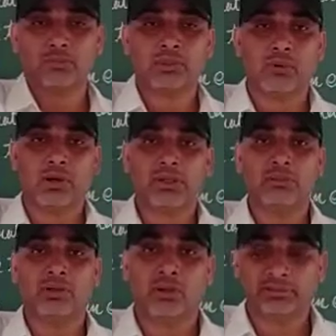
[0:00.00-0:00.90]
of the body,
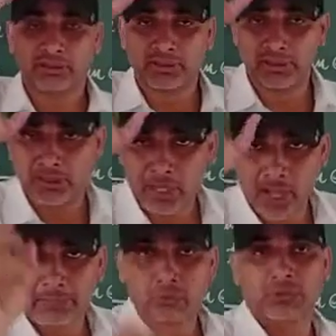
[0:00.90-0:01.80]
because they
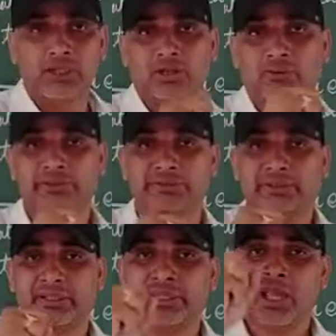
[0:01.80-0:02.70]
have to the
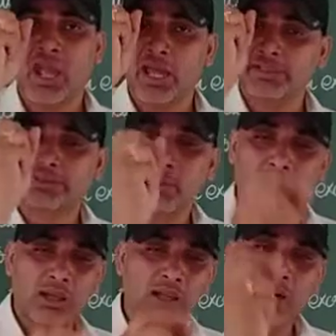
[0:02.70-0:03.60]
toxicity, and the
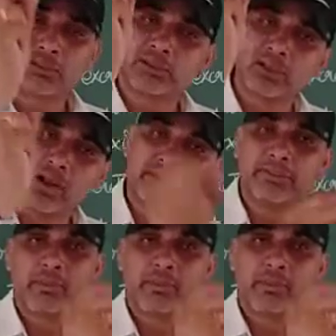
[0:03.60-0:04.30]
small or the large